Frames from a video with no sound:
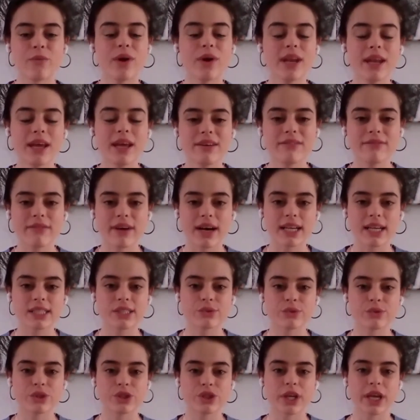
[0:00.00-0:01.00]
What
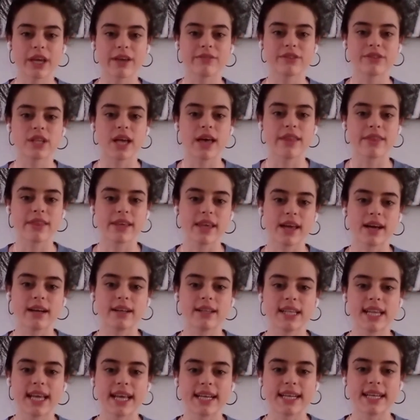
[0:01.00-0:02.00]
advice would you give to other
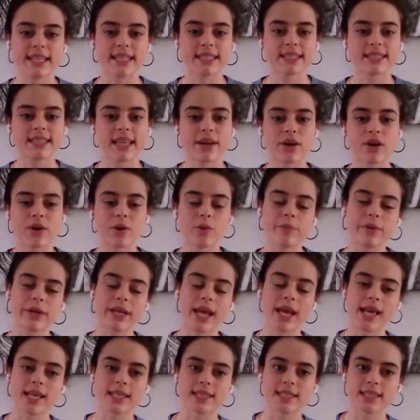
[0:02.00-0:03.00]
young ladies that are a bit
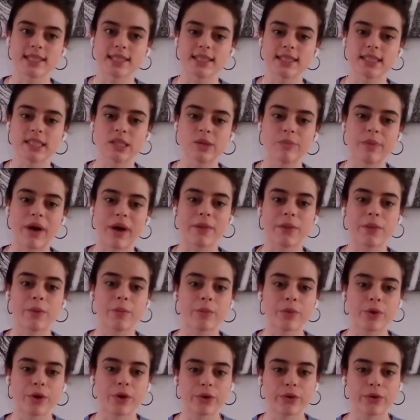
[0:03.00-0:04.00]
hesitant about the
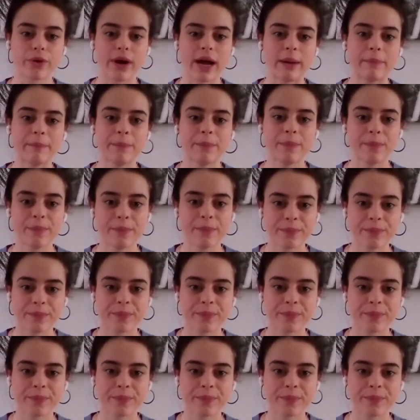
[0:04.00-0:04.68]
program?